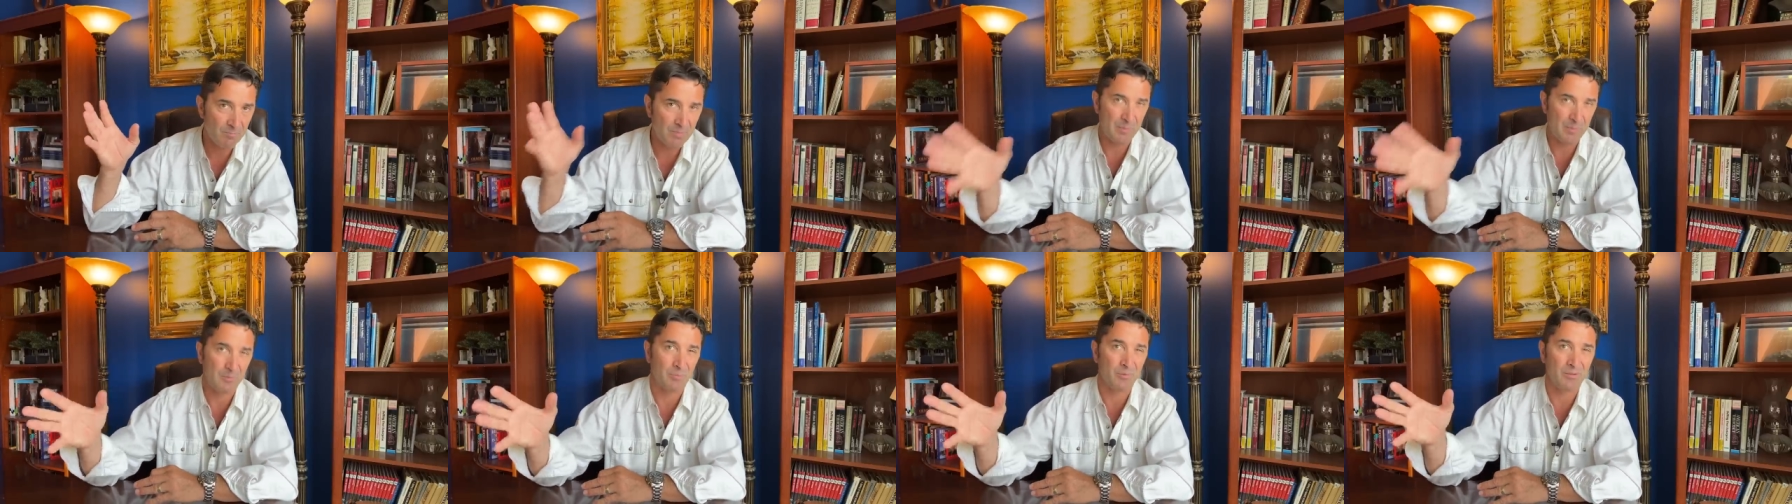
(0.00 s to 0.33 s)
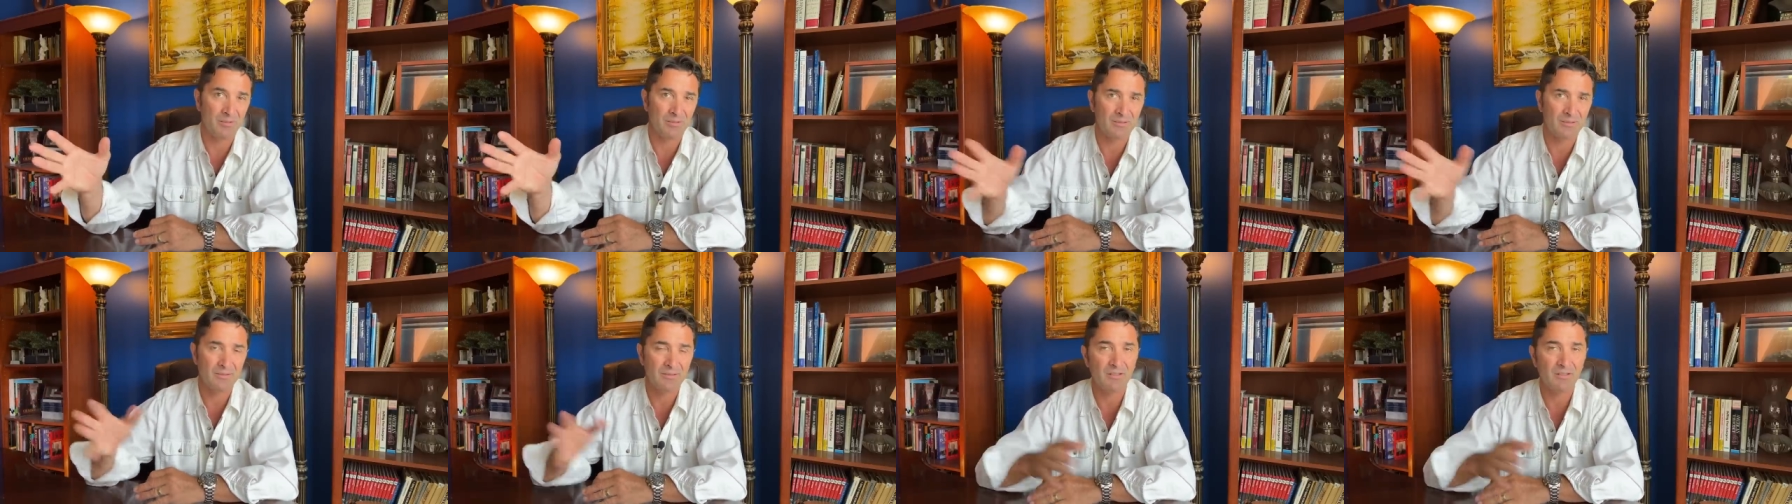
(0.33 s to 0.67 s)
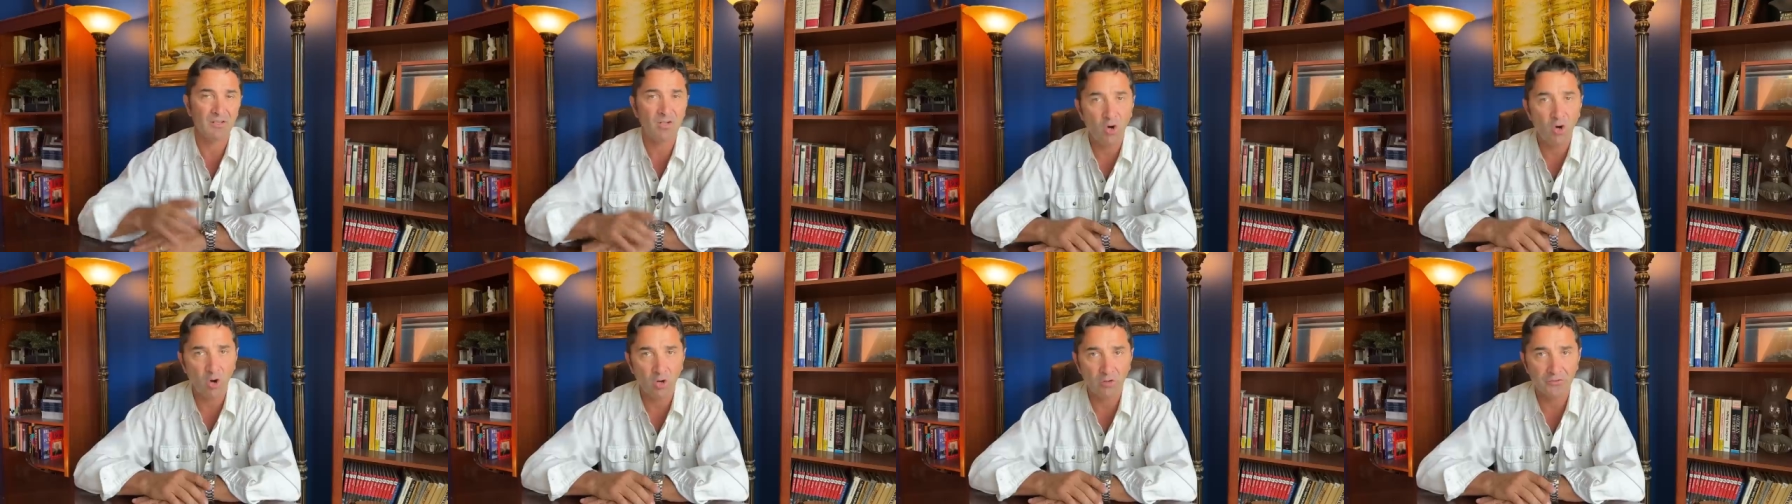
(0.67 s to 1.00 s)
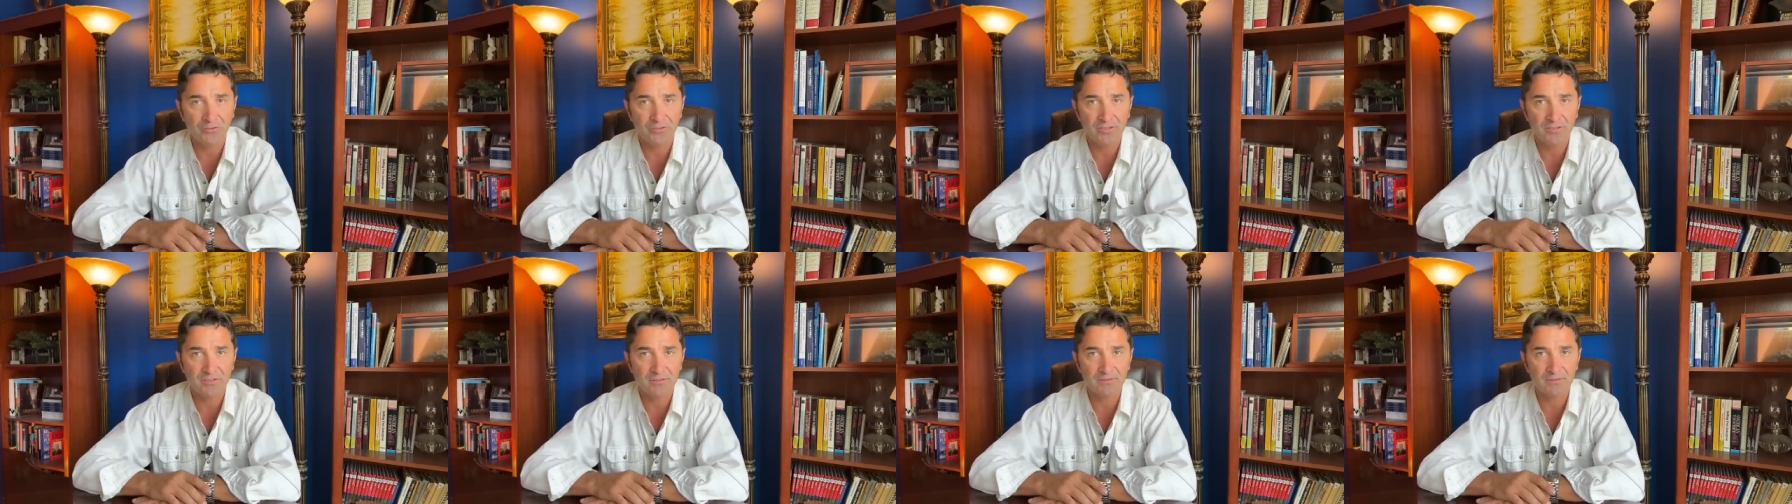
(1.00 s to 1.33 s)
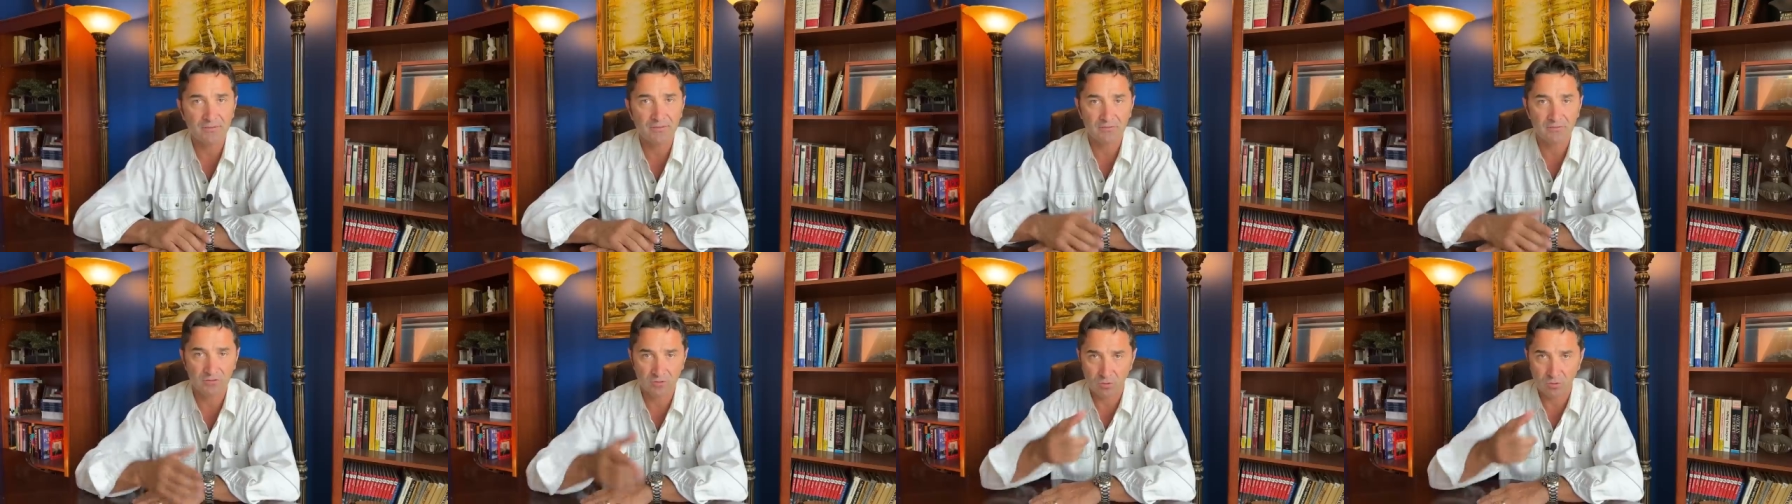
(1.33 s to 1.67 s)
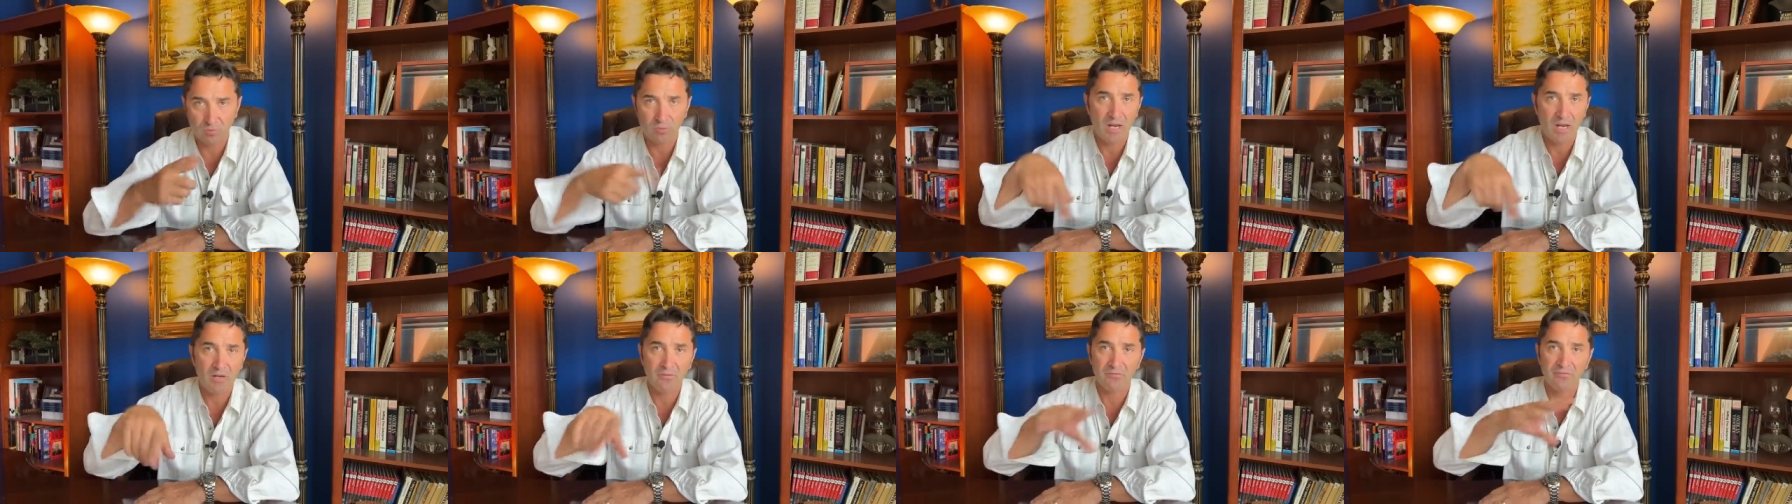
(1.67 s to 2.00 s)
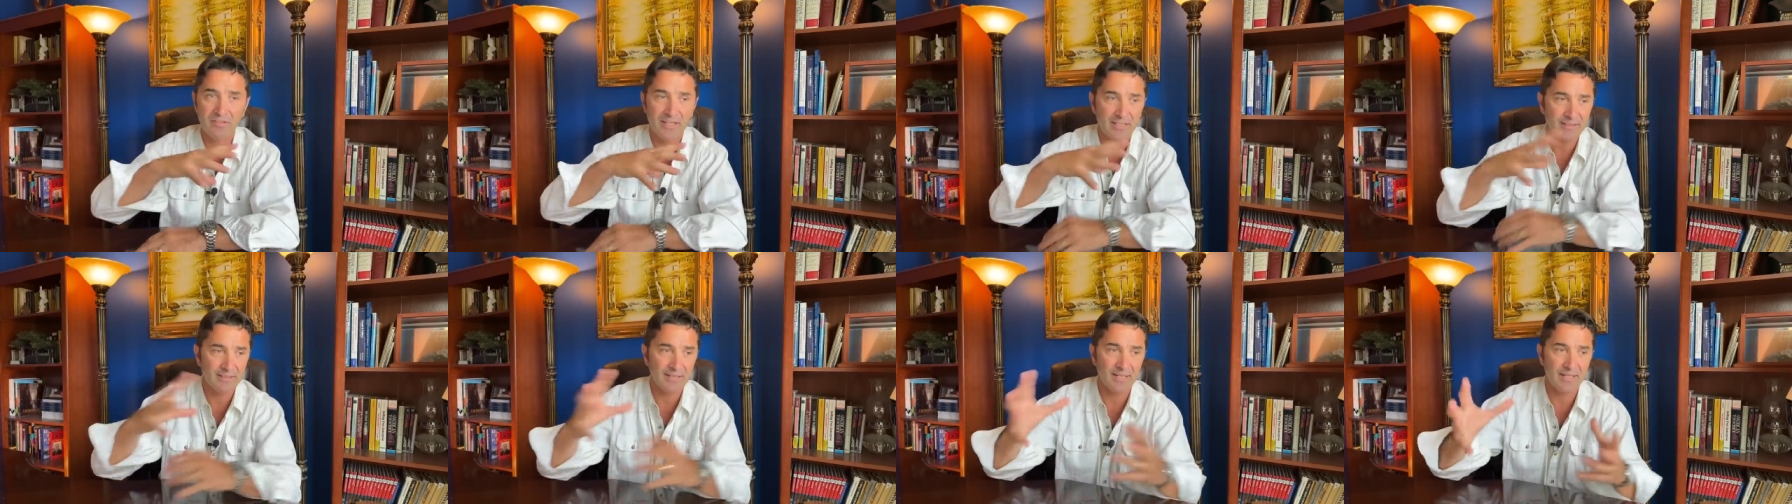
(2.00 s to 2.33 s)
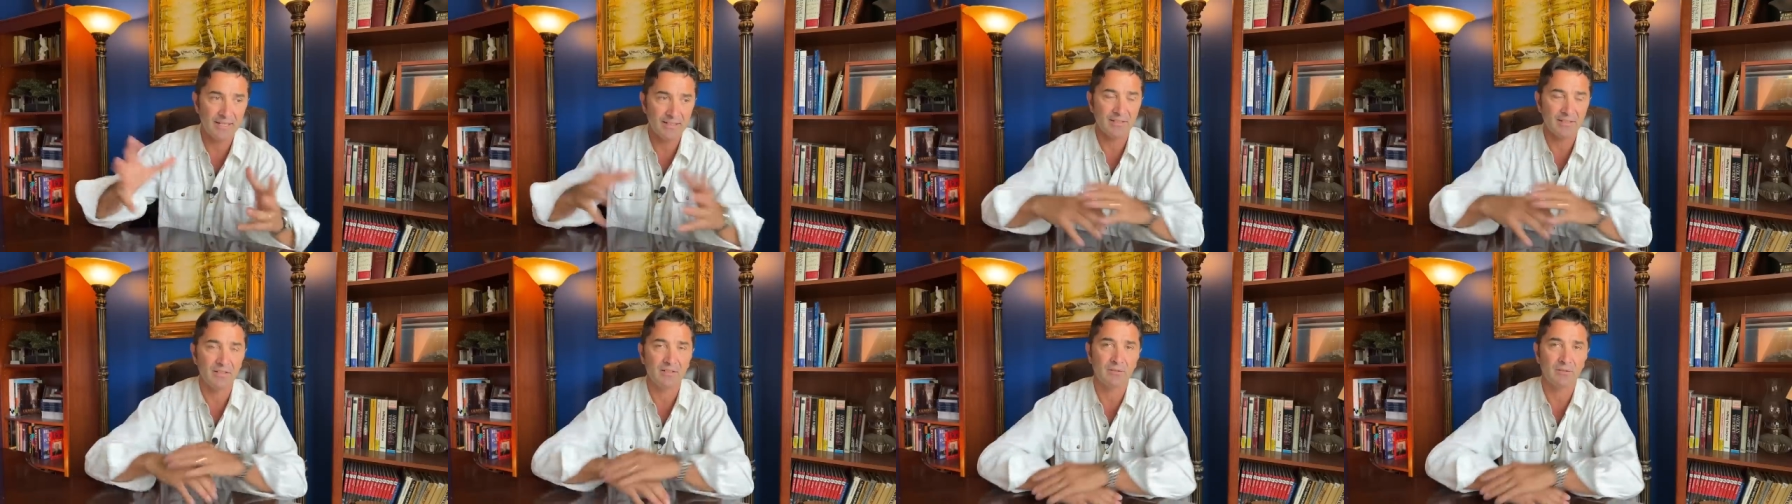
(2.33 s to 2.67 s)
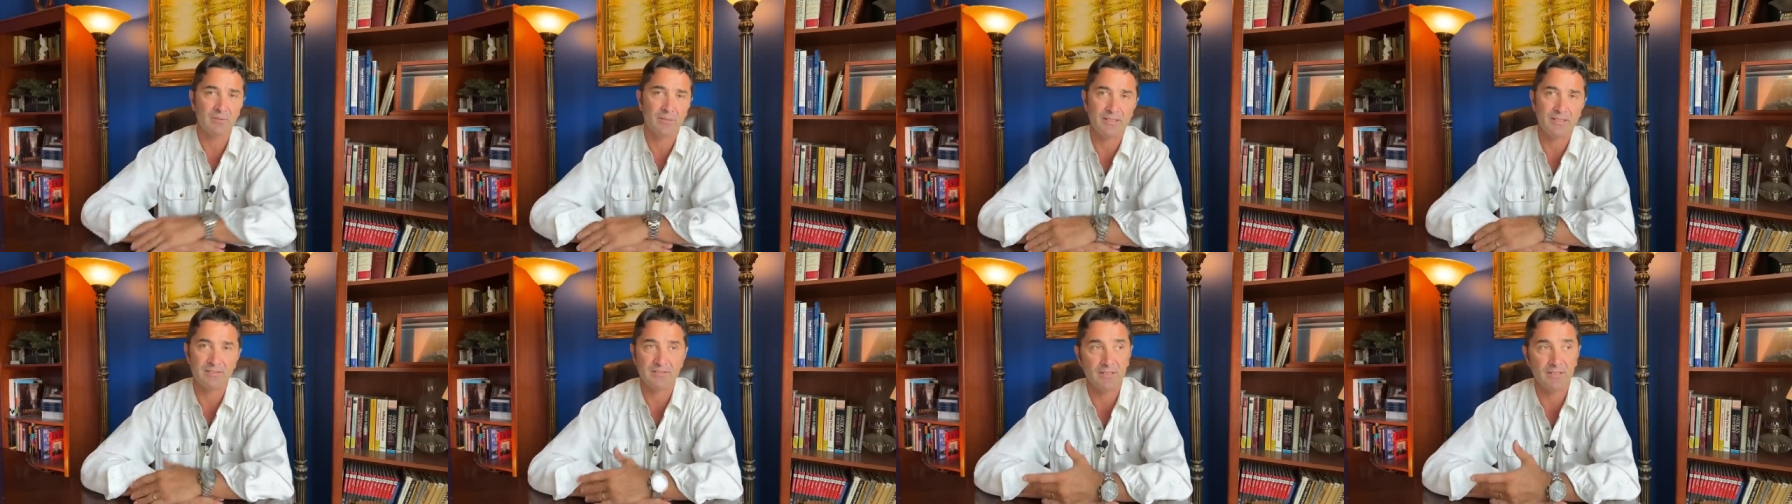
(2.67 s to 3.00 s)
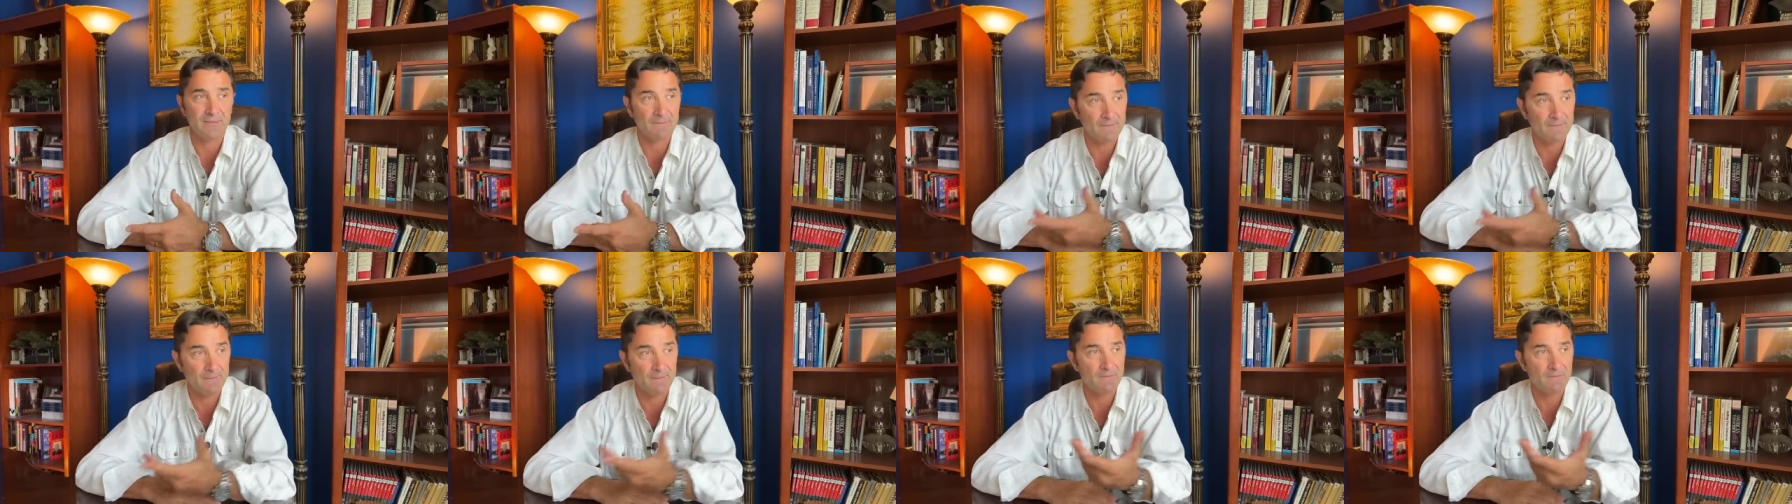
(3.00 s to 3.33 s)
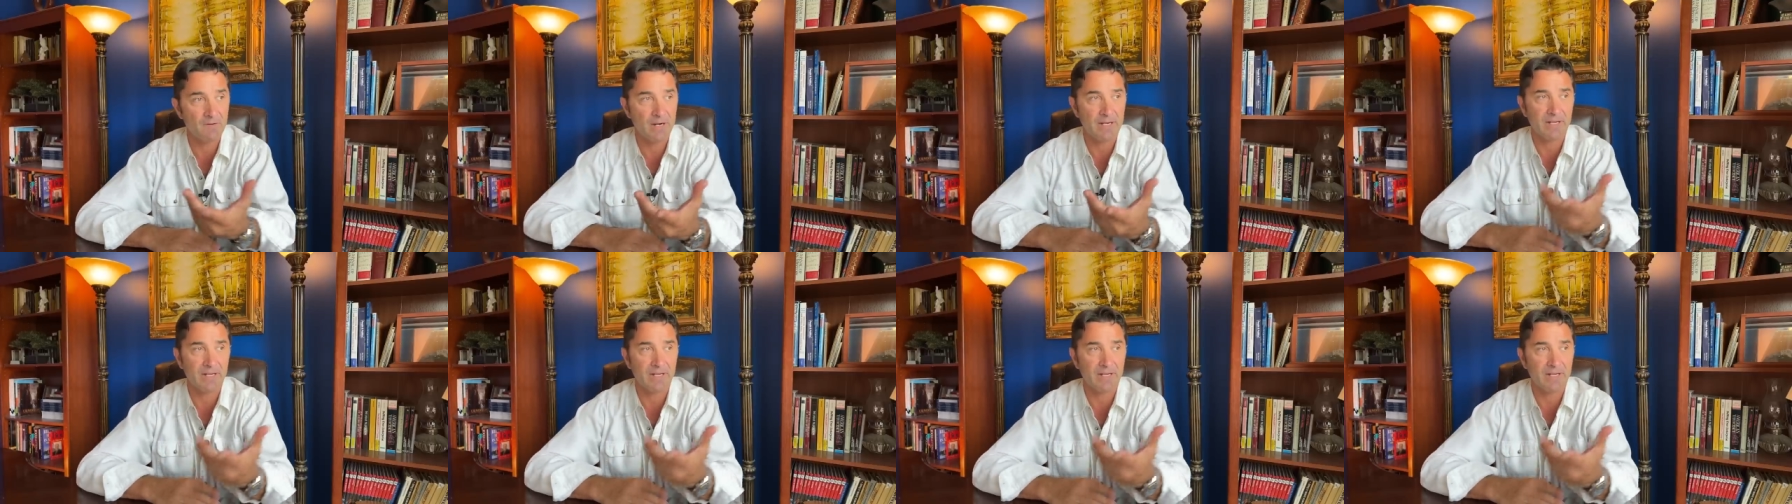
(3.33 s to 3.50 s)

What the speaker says: people caught, surrounded, and arrested,